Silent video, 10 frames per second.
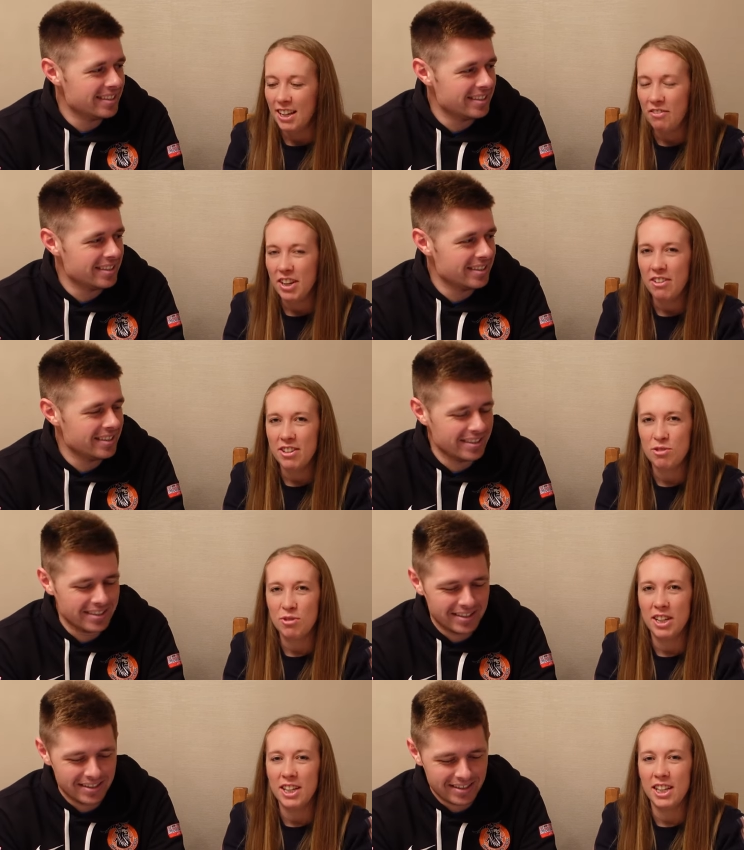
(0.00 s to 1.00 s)
Speaker 1: it varies
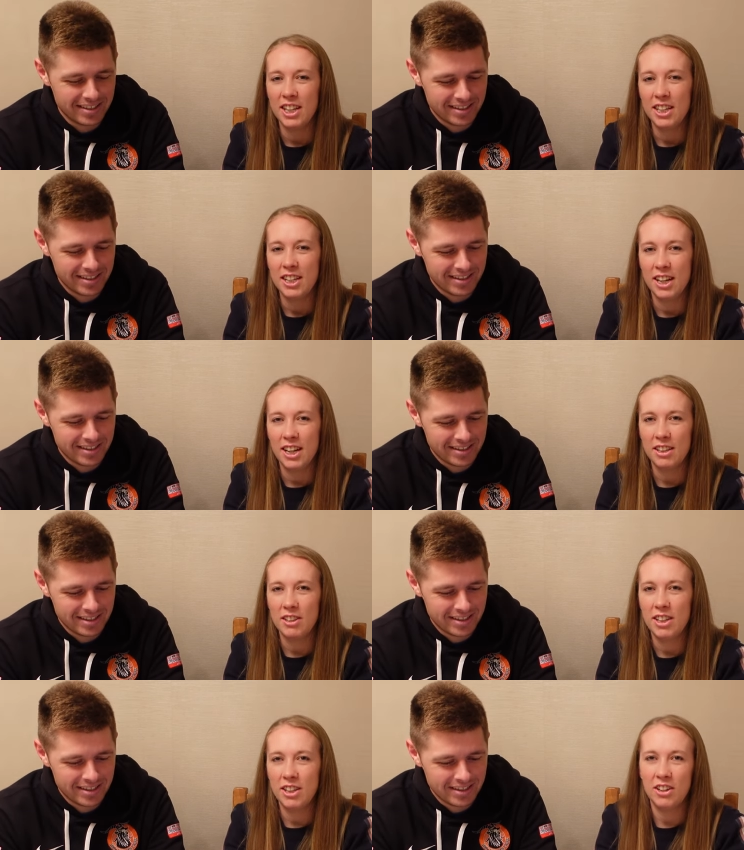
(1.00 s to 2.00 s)
really. I
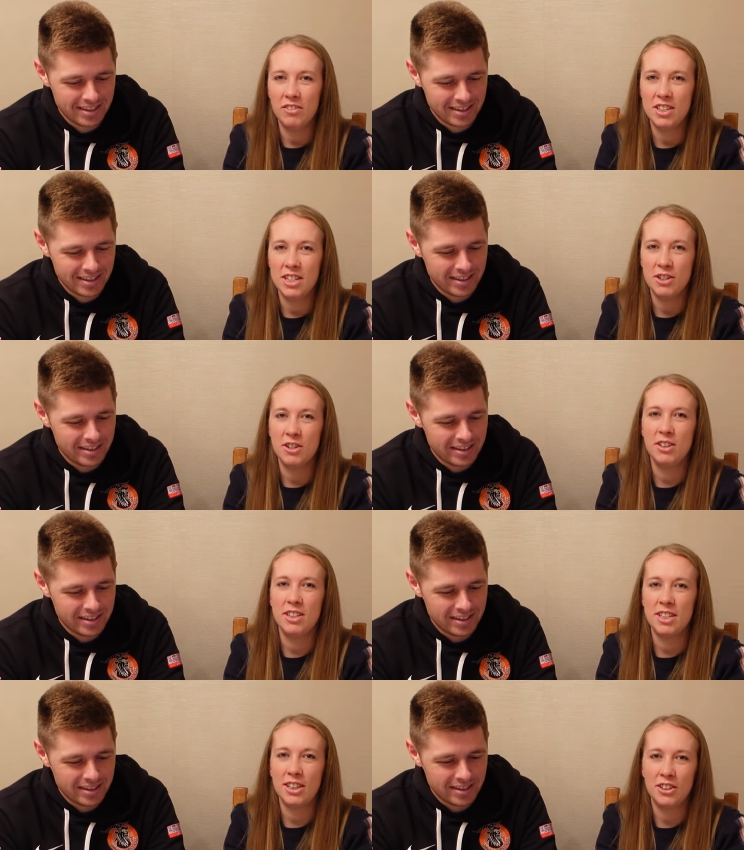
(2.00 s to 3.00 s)
think obviously you only
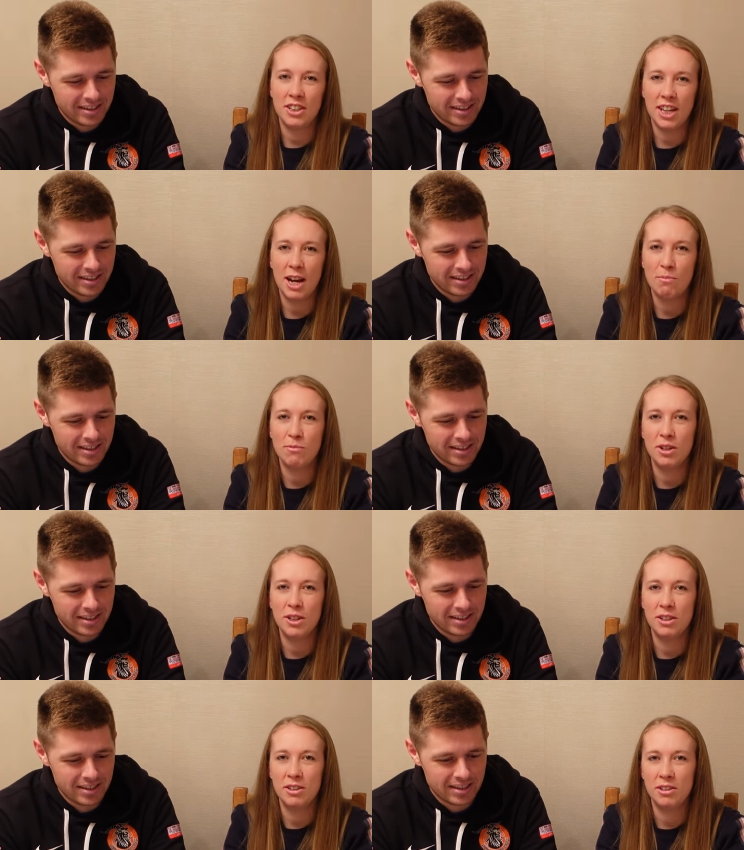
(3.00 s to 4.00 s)
see on the
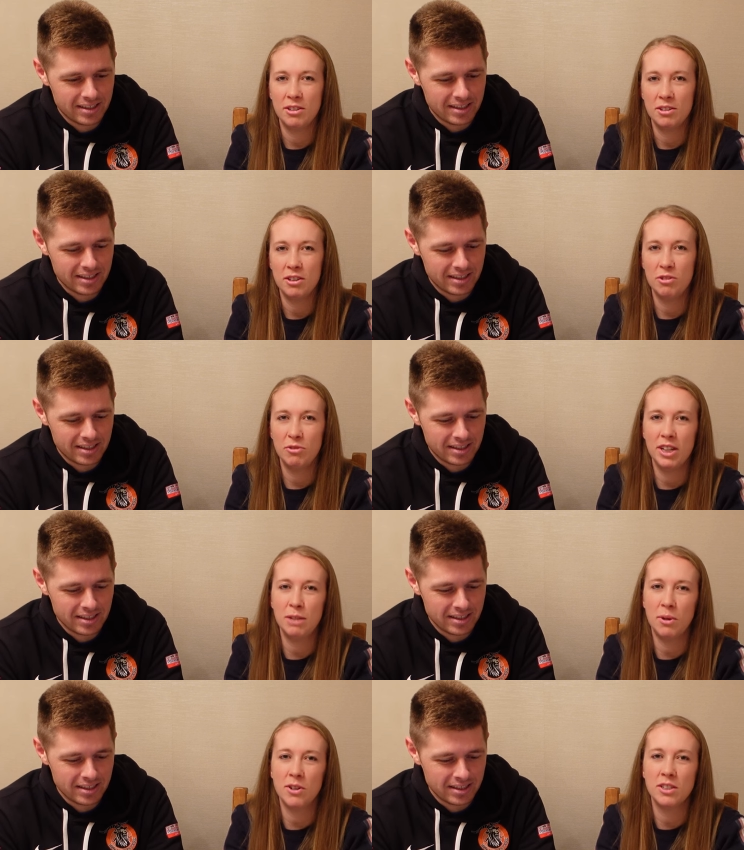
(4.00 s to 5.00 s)
camera the
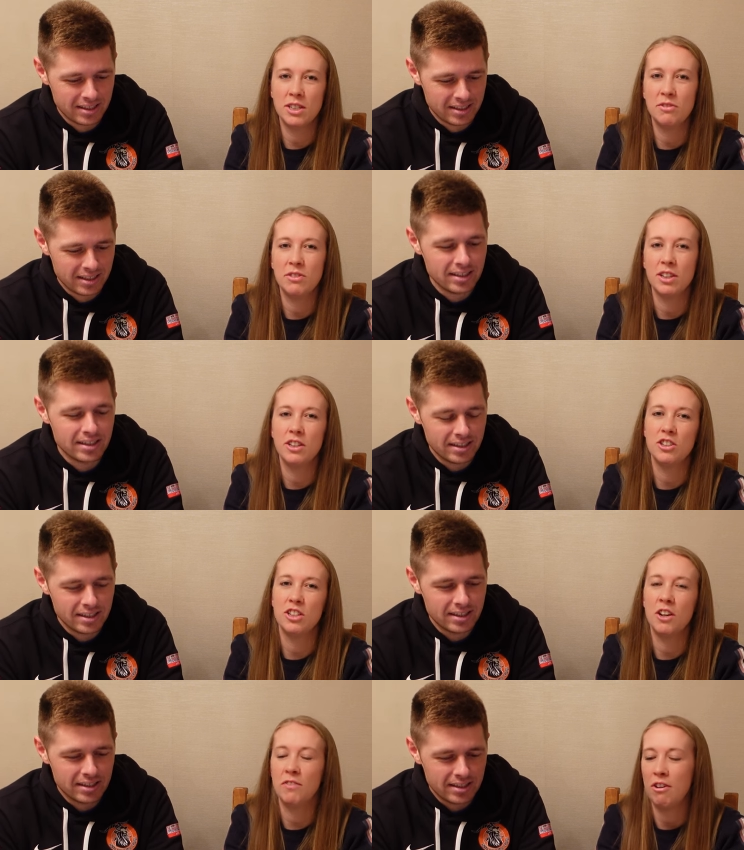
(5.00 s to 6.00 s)
really positive things. You
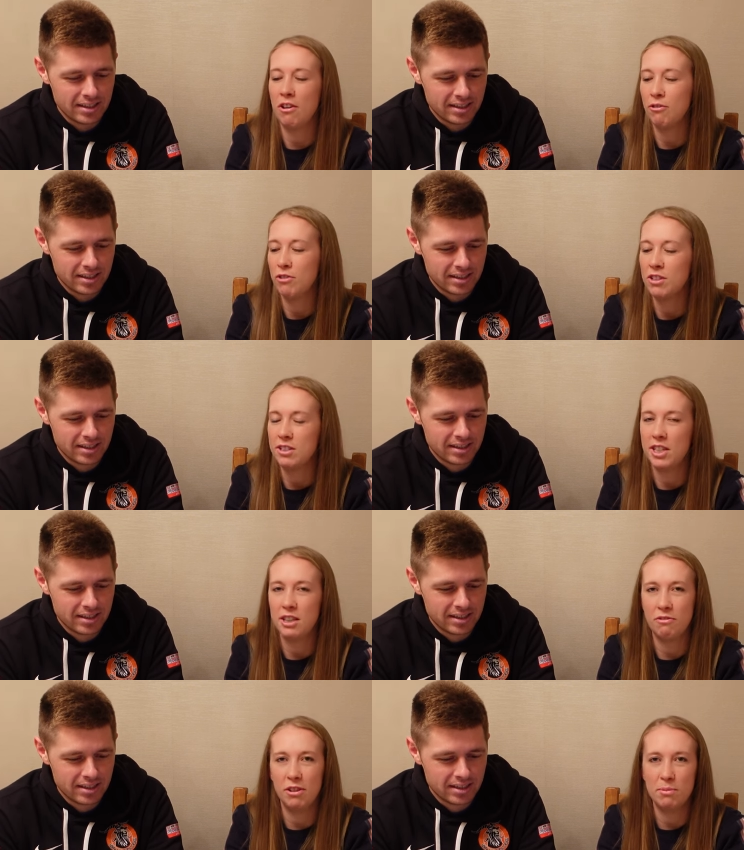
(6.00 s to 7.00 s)
don't very often see
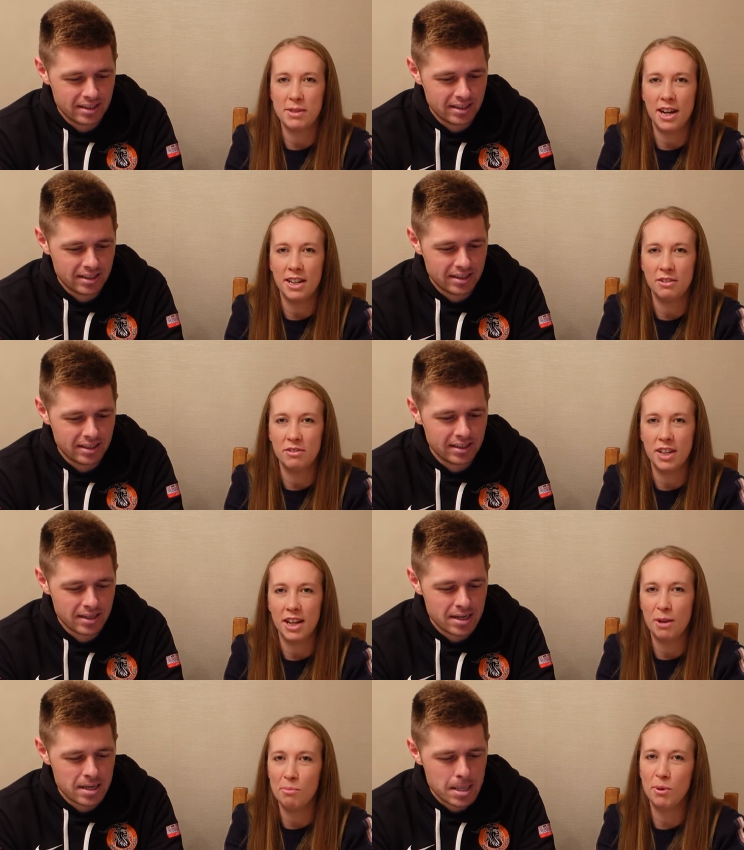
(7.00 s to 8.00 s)
the flip side of
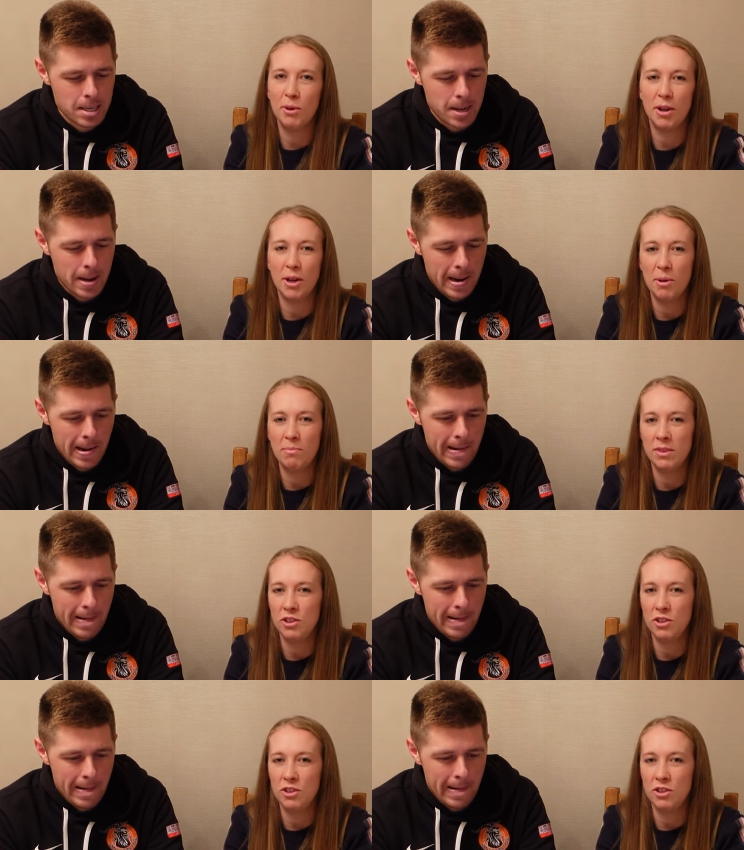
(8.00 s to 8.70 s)
that. But um,